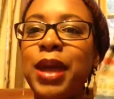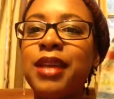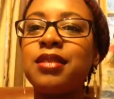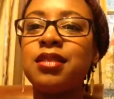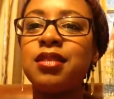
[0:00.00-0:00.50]

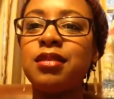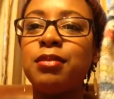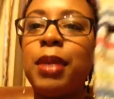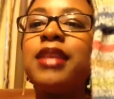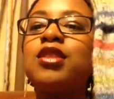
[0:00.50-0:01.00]
Patton's
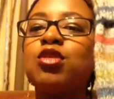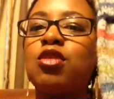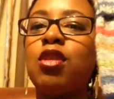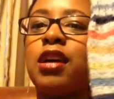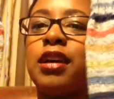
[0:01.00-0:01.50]

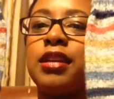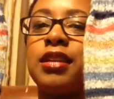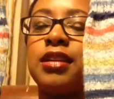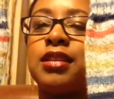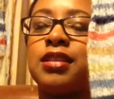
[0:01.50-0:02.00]
Cry
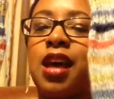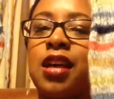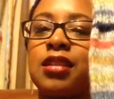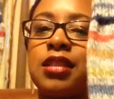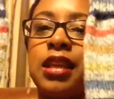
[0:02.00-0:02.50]

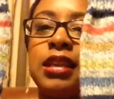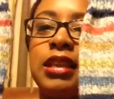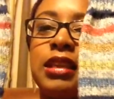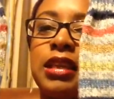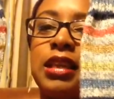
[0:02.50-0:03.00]
socks
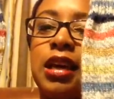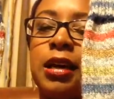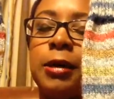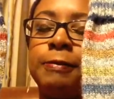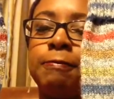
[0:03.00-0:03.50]
in the
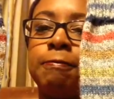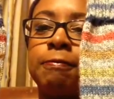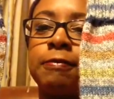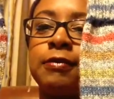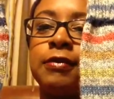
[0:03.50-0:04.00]

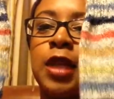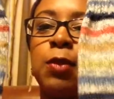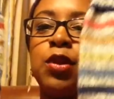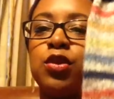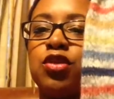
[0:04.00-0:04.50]

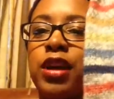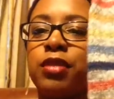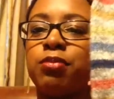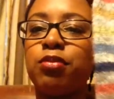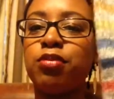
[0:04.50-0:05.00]
blue
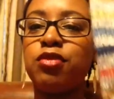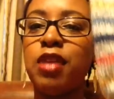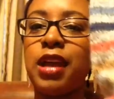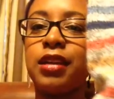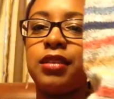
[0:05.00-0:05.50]
striped
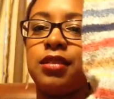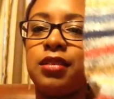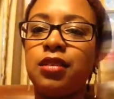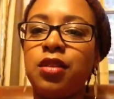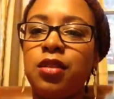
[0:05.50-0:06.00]
rag
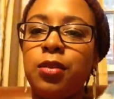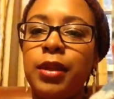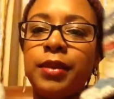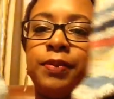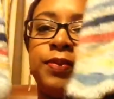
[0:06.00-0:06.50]

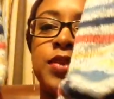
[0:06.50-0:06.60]
colorway?